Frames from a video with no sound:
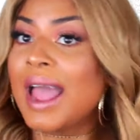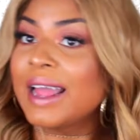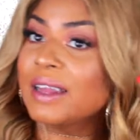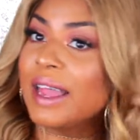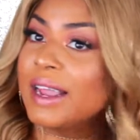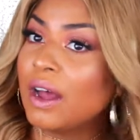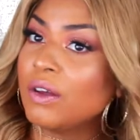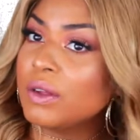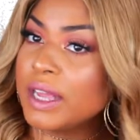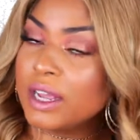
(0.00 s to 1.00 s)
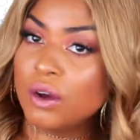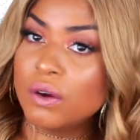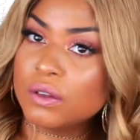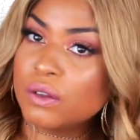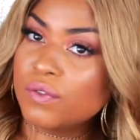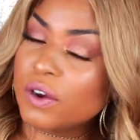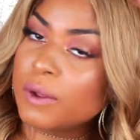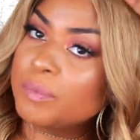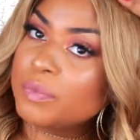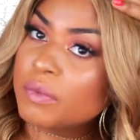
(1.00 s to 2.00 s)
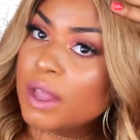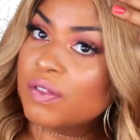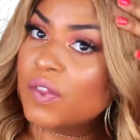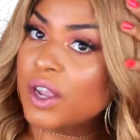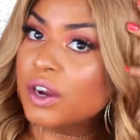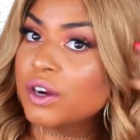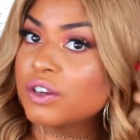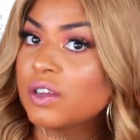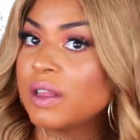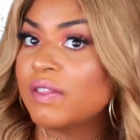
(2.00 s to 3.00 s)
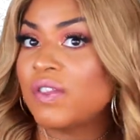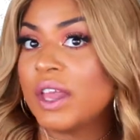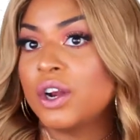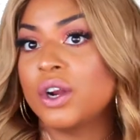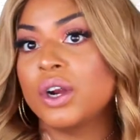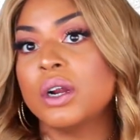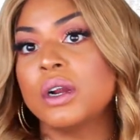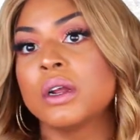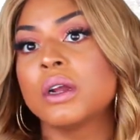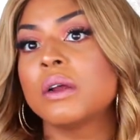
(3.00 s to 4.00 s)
I like how it goes from thicker to thinner,